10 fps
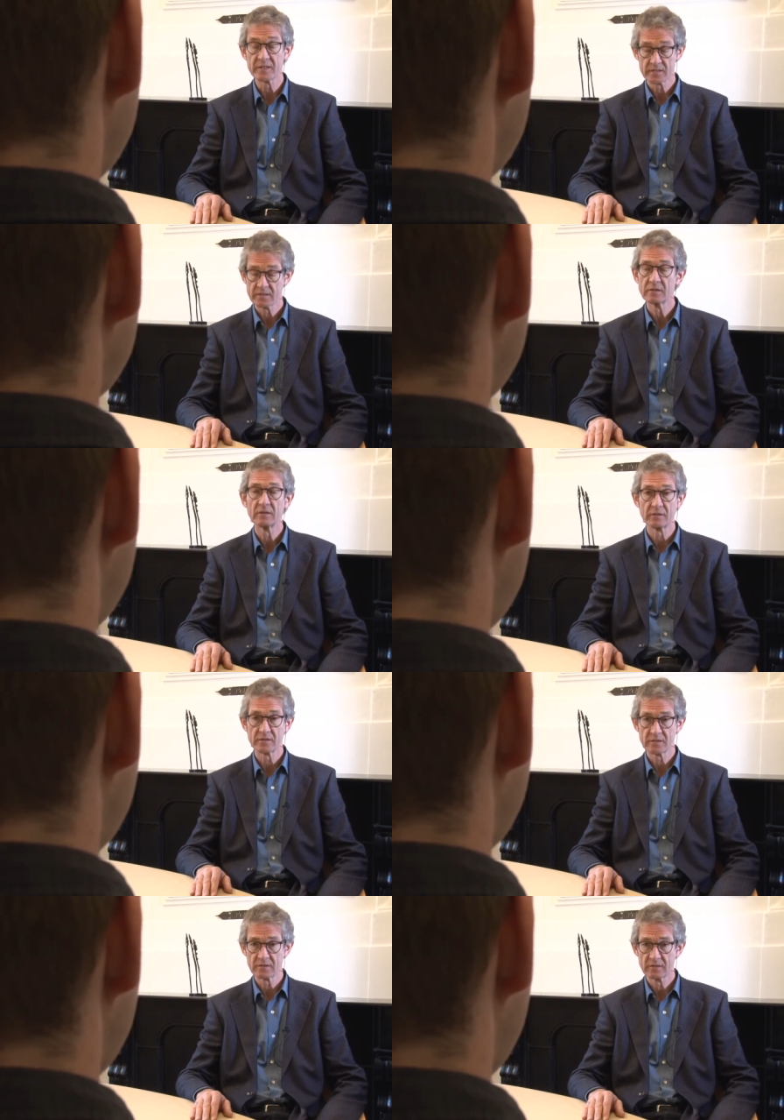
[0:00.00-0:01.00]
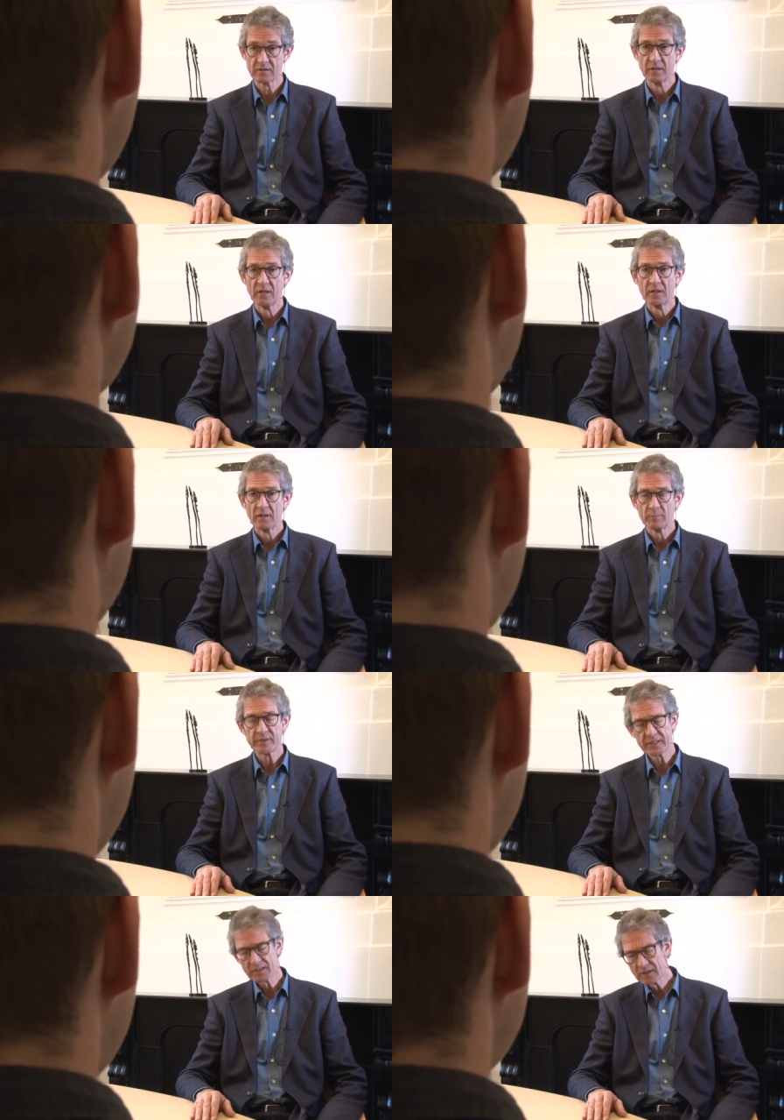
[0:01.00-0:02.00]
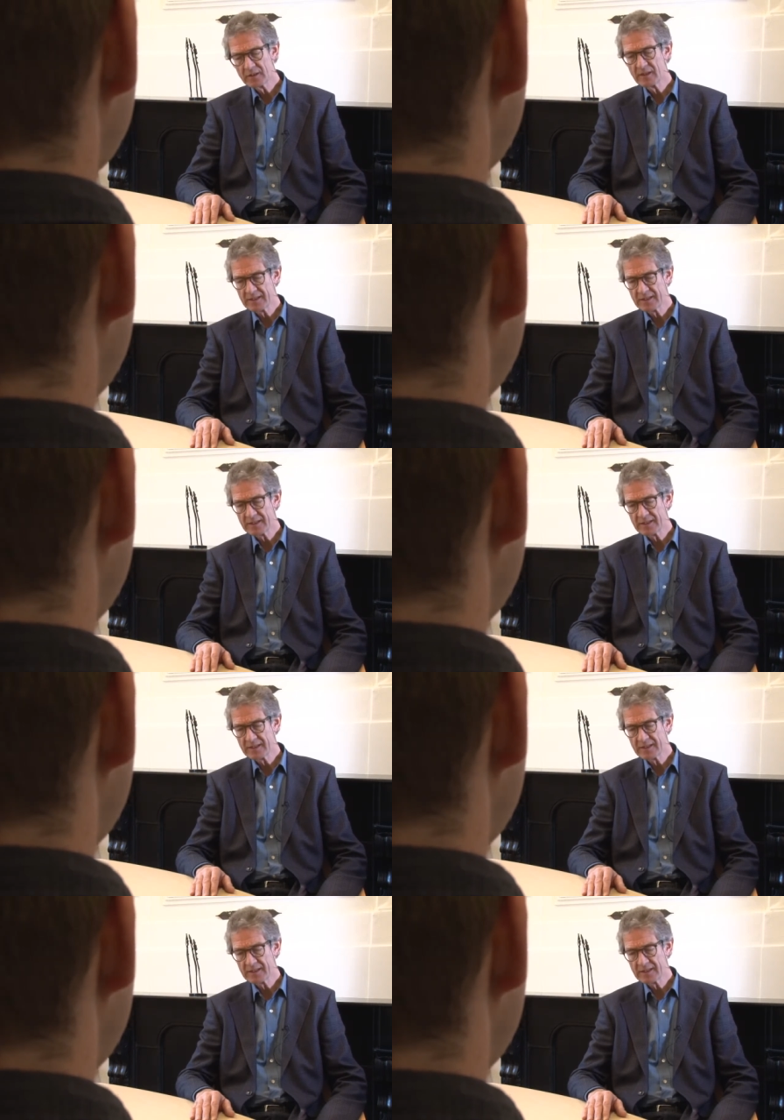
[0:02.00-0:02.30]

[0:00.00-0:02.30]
Yes. Okay. Particularly